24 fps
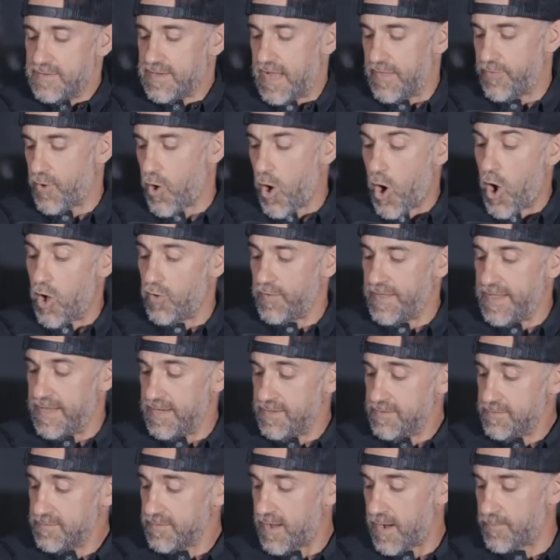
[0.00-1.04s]
Now they're all
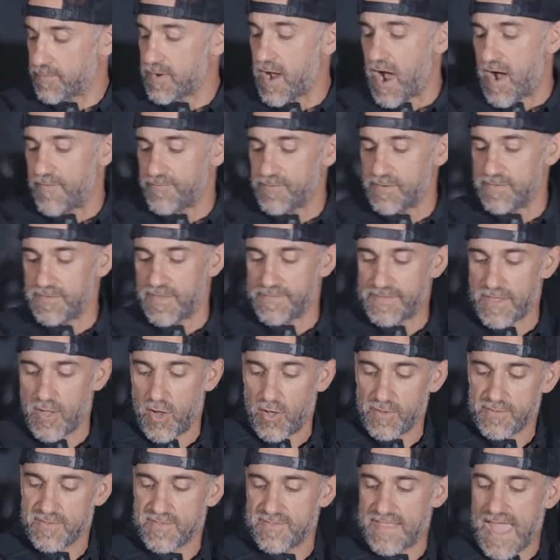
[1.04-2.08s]
in. I'm confident that they
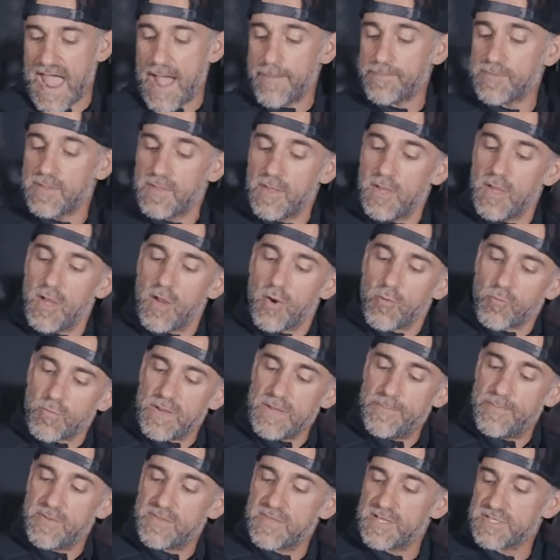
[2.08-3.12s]
all snapped.
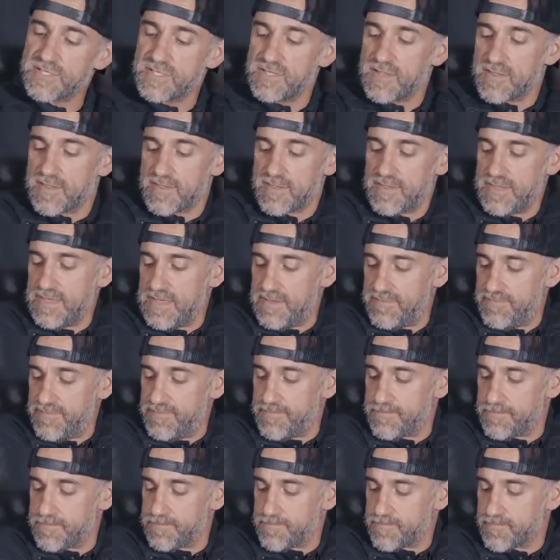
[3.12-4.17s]
Reposition the sleeve,